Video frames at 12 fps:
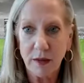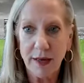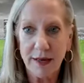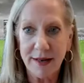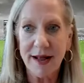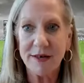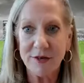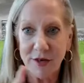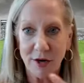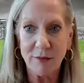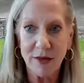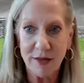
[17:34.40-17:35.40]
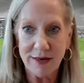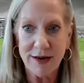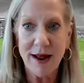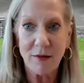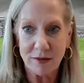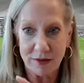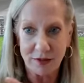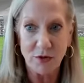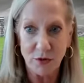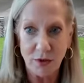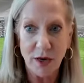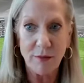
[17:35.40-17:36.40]
And that gentleman that now is a
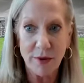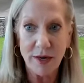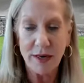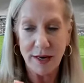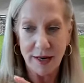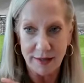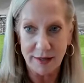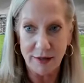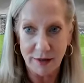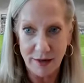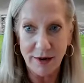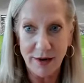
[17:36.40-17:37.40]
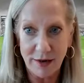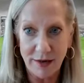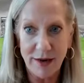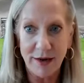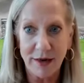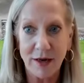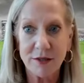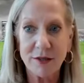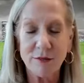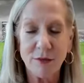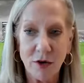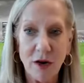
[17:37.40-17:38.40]
new company in a
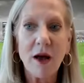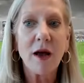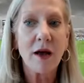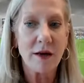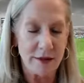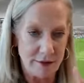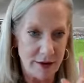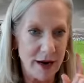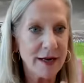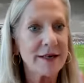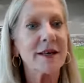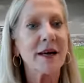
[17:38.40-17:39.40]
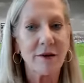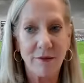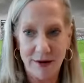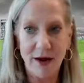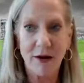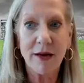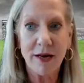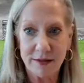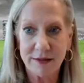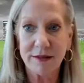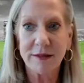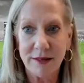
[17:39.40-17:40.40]
customer, I can tell you right now, he
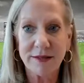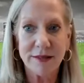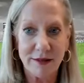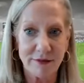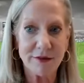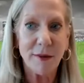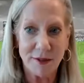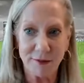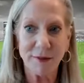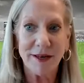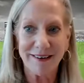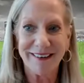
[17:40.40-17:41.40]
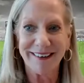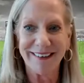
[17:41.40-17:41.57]
has an incident response plan.